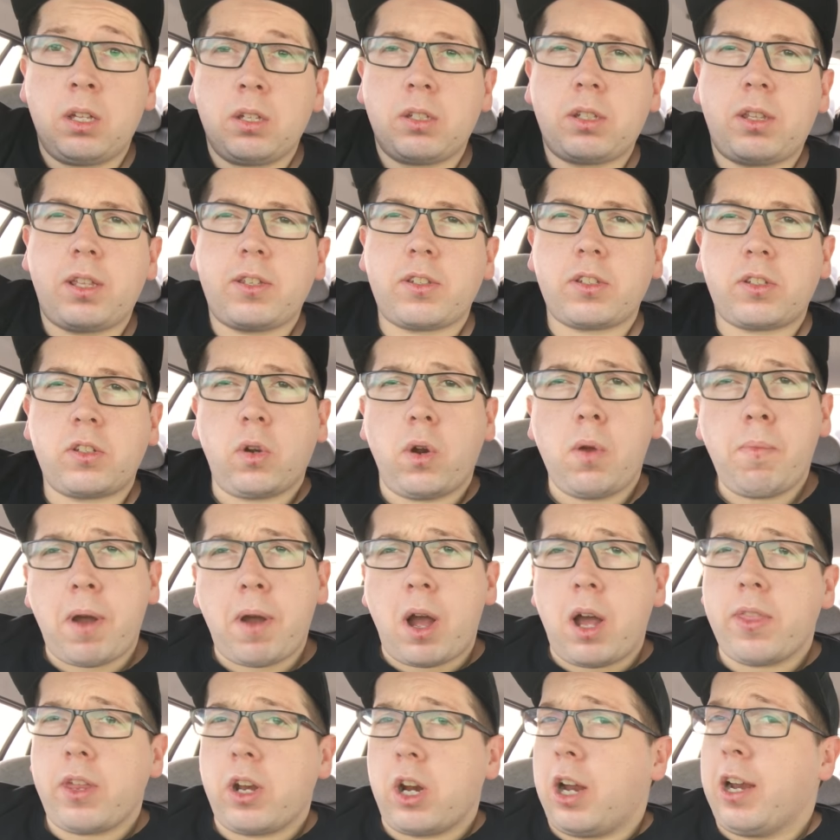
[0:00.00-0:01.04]
So there's a story
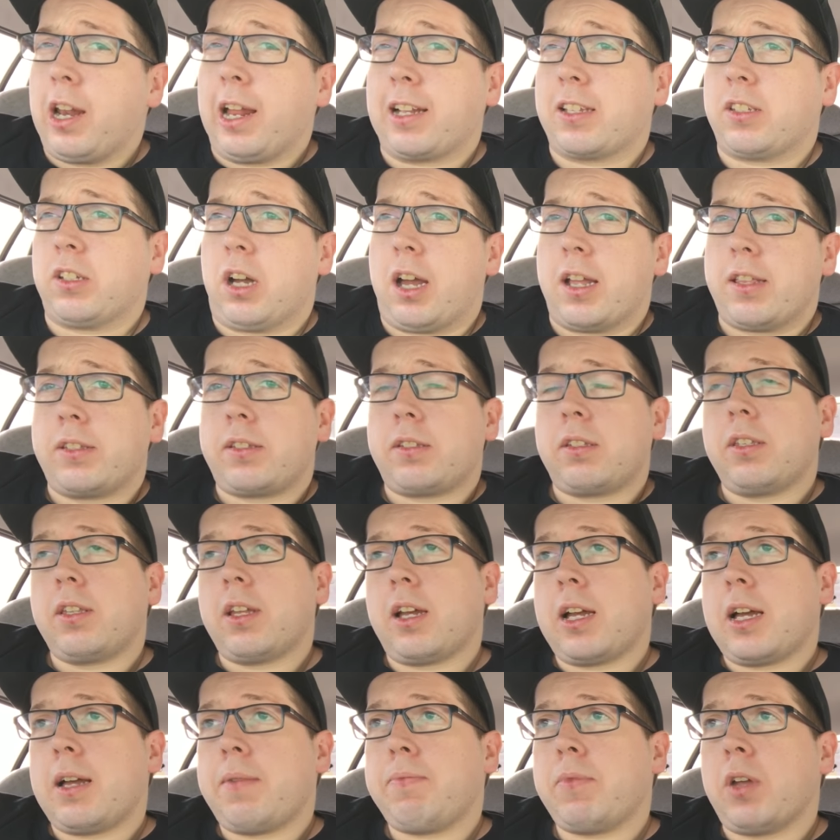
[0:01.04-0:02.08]
behind the Nilex signs.
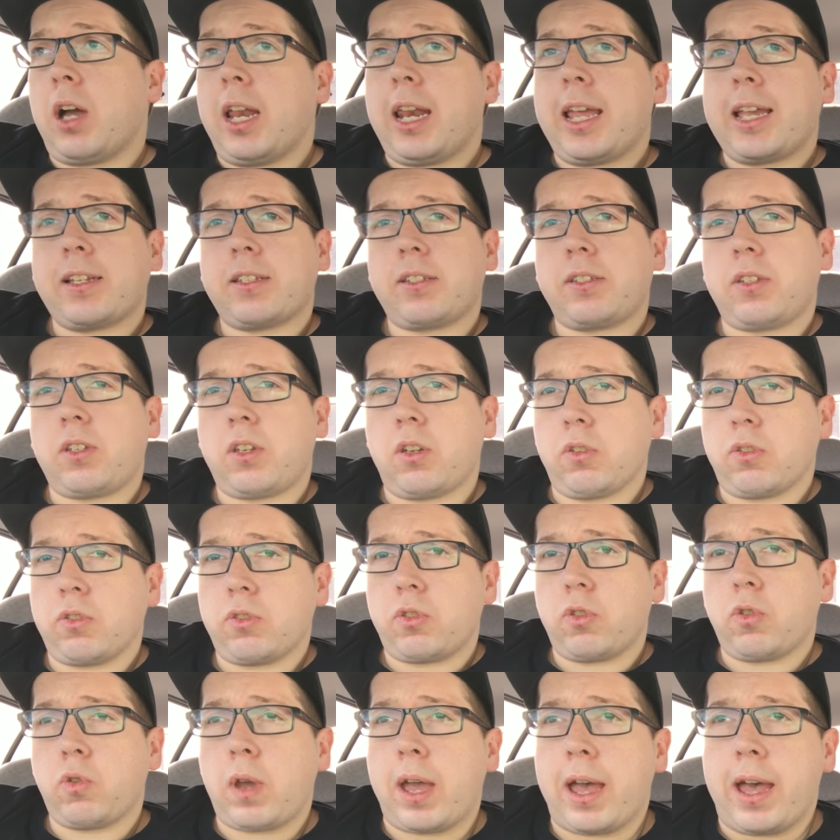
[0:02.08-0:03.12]
Nilex
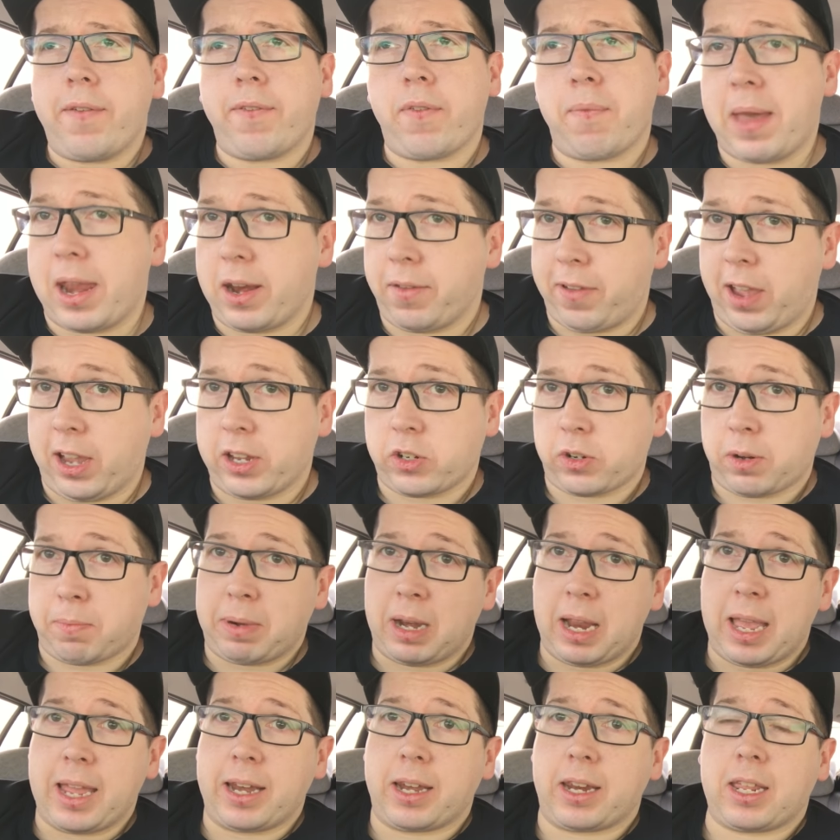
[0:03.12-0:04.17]
used to have a manufacturing
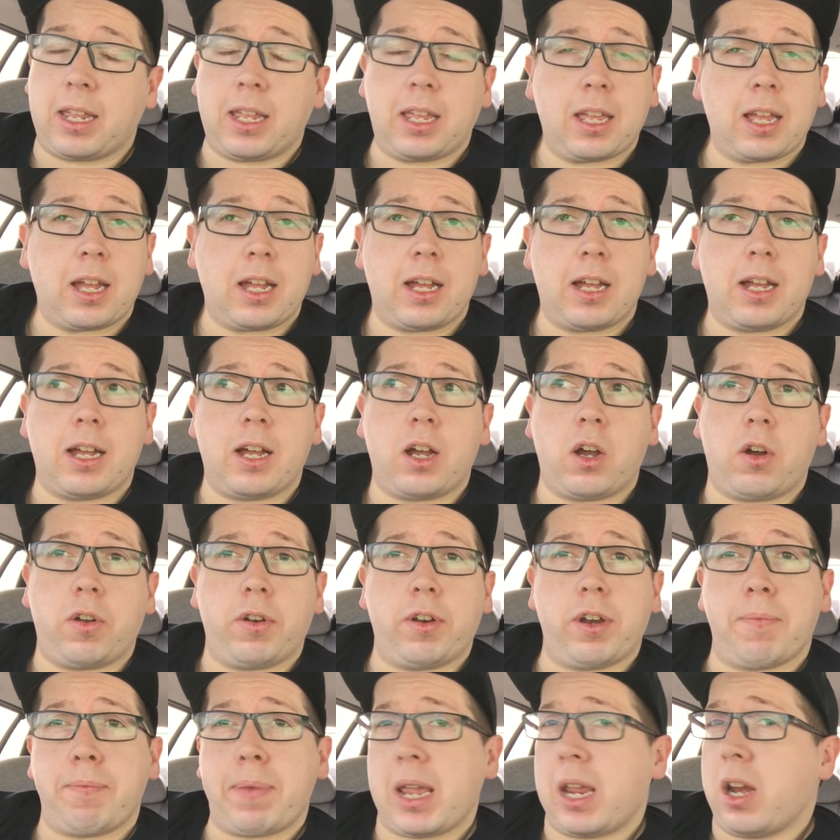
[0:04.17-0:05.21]
plant
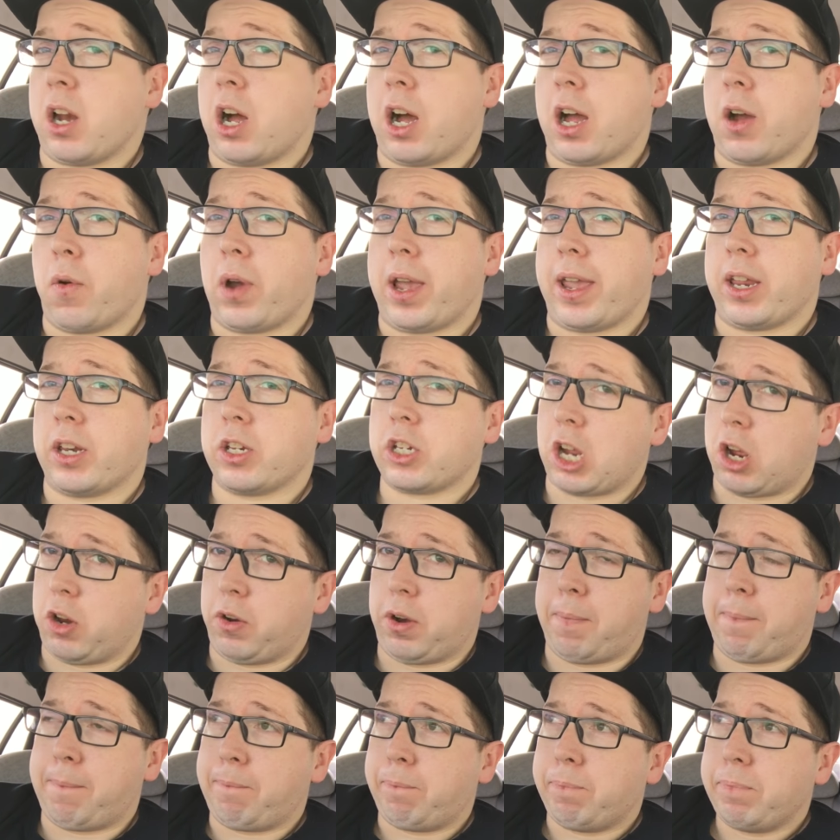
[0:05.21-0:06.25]
on Nepean Highway in
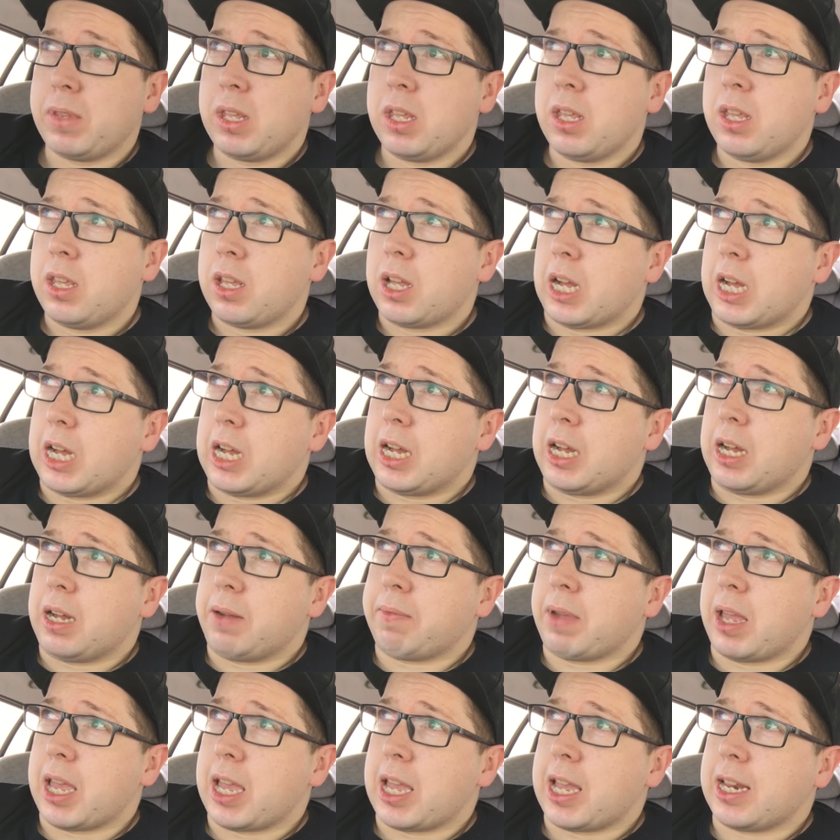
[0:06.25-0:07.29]
Cheltenham.
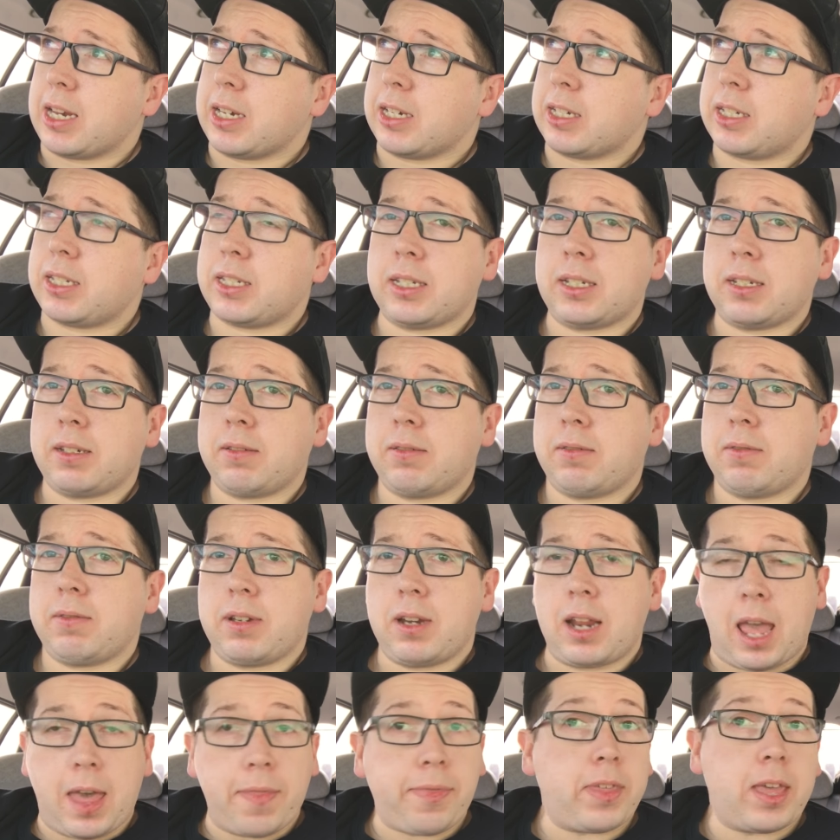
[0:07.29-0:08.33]
And
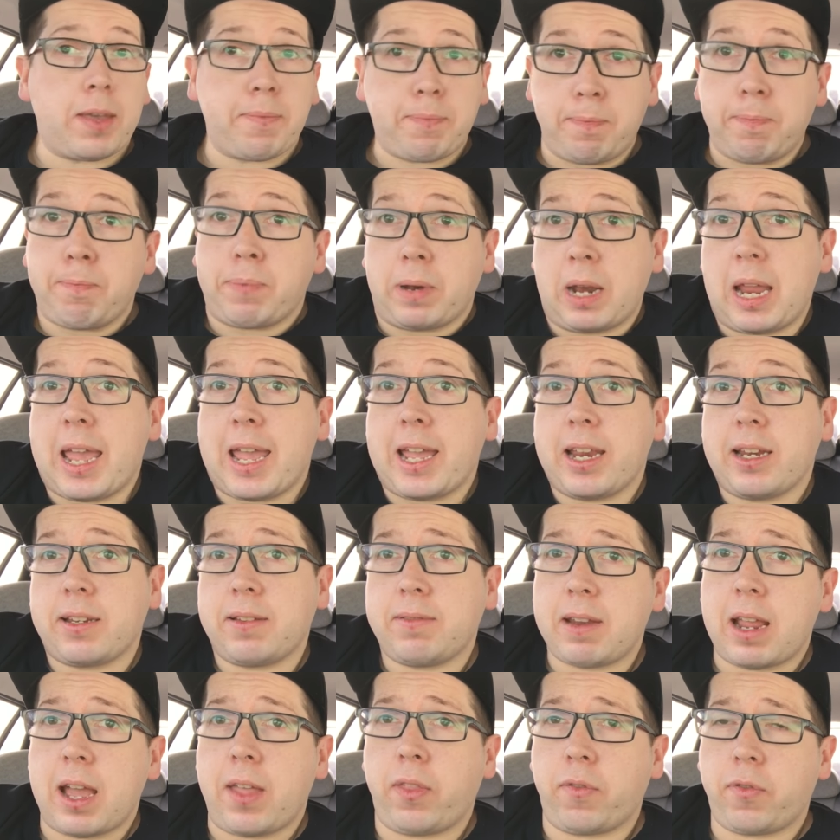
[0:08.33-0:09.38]
at their plant,
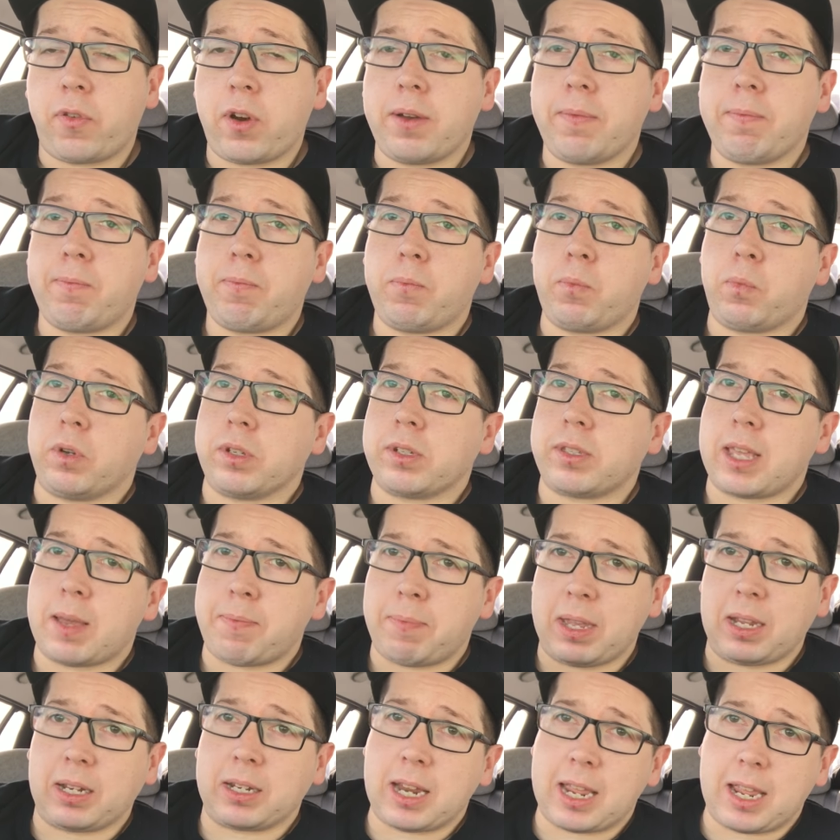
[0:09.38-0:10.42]
out the front, was their
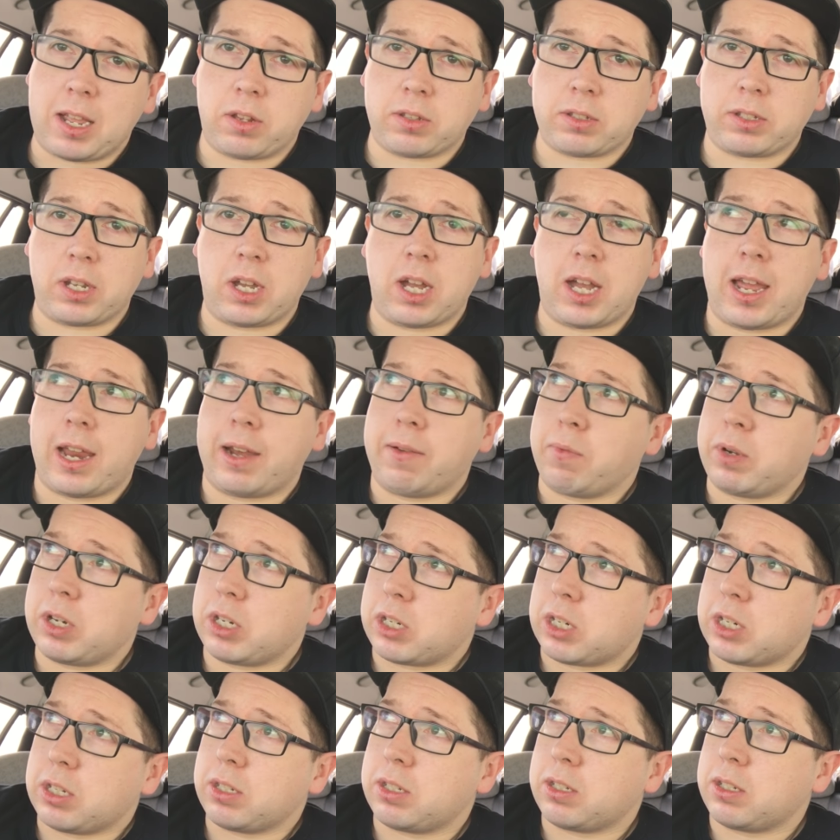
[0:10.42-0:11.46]
big neon sign,
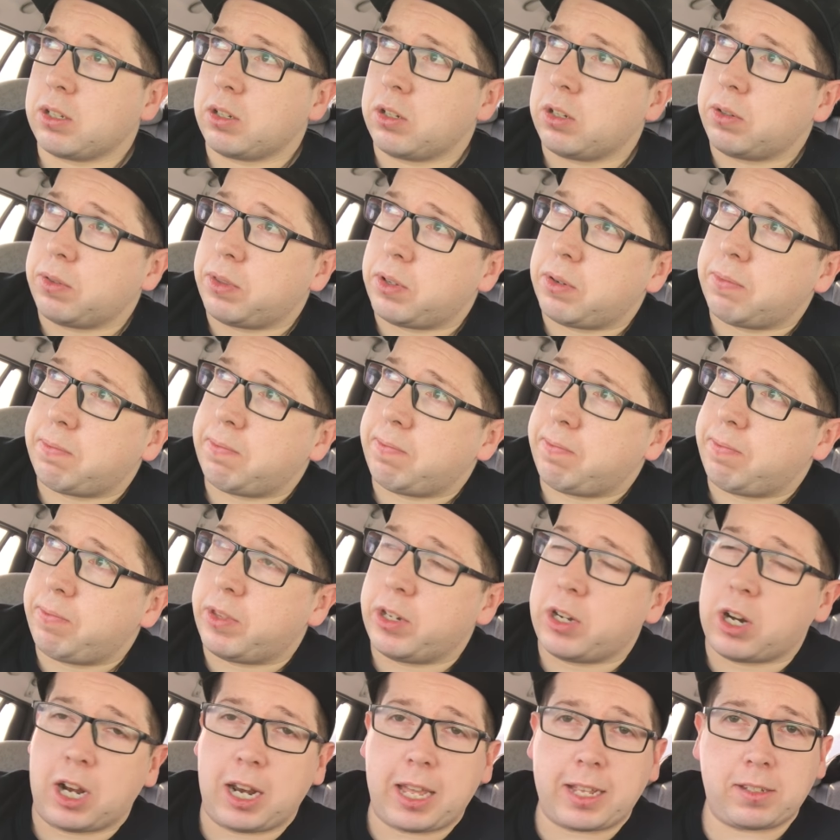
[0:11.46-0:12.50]
which is the
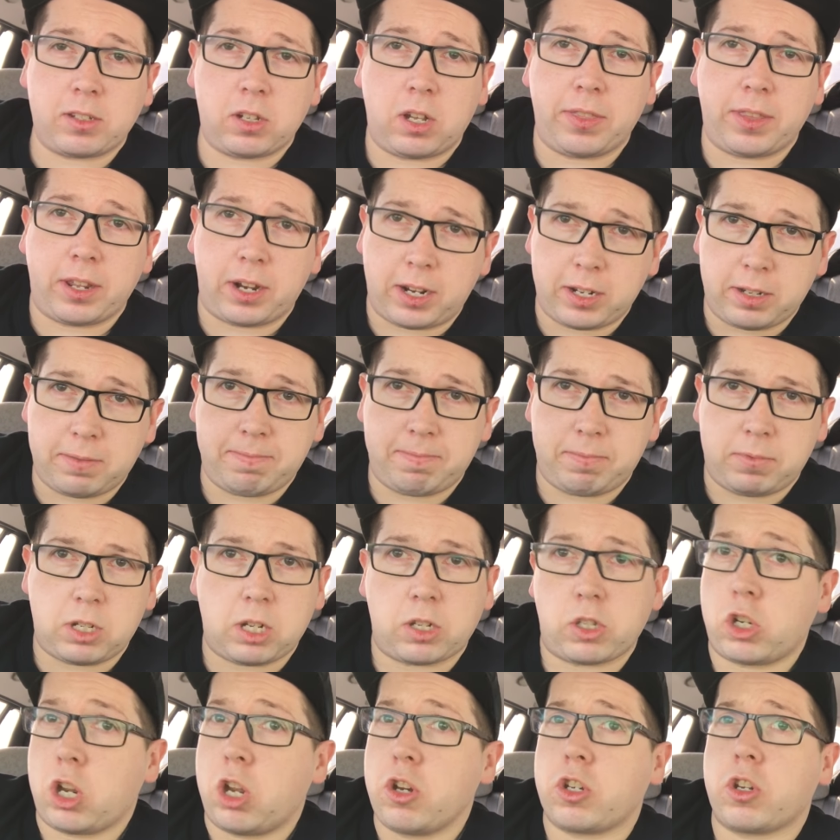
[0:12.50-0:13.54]
Nilex sign that I
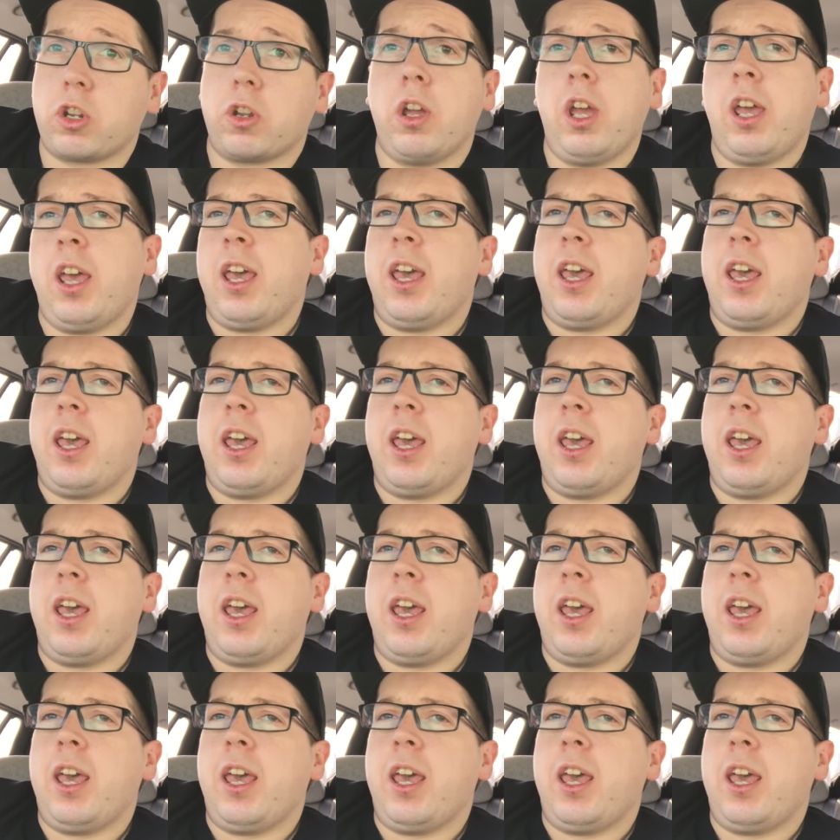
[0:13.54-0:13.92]
just showed you.